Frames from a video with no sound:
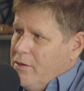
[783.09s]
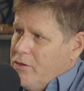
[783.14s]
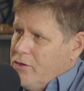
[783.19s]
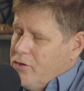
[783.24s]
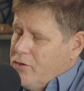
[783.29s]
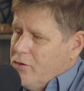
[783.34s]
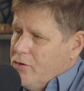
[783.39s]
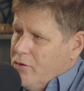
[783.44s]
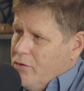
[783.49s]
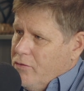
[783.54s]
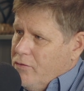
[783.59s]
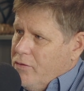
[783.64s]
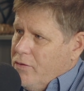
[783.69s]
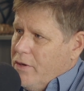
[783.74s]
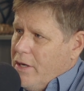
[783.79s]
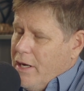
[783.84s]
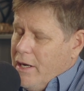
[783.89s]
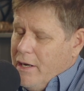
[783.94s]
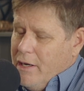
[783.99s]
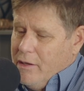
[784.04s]
serve
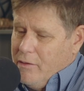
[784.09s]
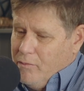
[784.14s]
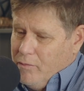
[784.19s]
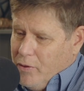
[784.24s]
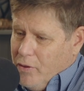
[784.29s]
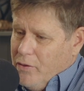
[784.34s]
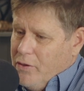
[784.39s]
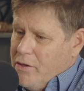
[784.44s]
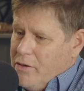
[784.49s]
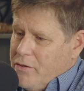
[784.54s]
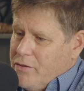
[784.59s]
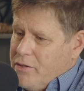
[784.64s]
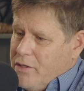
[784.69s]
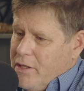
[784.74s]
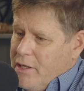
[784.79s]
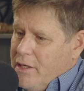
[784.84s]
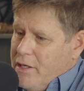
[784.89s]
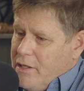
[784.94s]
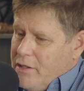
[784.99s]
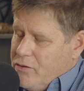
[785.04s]
employers
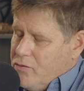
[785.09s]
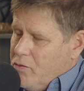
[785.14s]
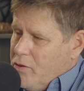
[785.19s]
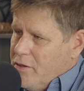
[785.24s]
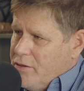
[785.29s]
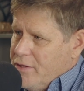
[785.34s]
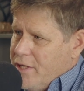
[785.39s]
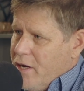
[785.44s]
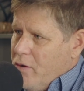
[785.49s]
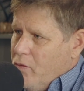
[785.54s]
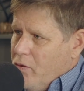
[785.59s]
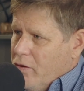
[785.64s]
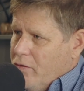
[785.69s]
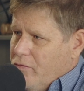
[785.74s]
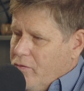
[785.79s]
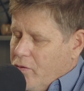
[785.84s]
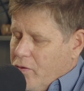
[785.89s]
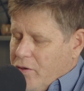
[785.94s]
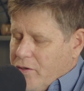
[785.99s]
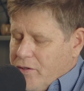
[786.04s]
as well as that
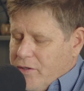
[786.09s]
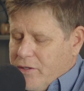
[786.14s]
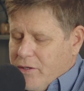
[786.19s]
workforce.